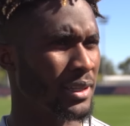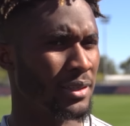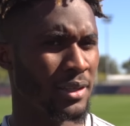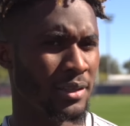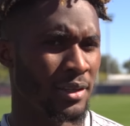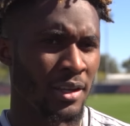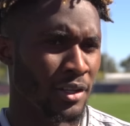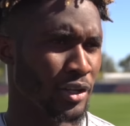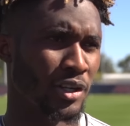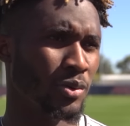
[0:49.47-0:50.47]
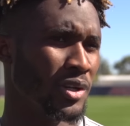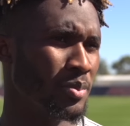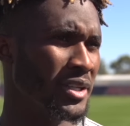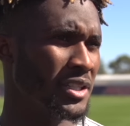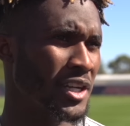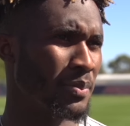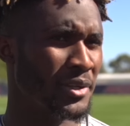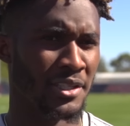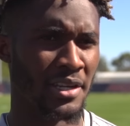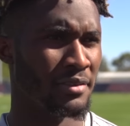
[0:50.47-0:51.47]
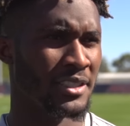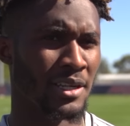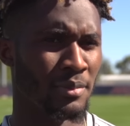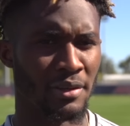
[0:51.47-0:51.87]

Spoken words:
and they're going to want to beat the champions at every time.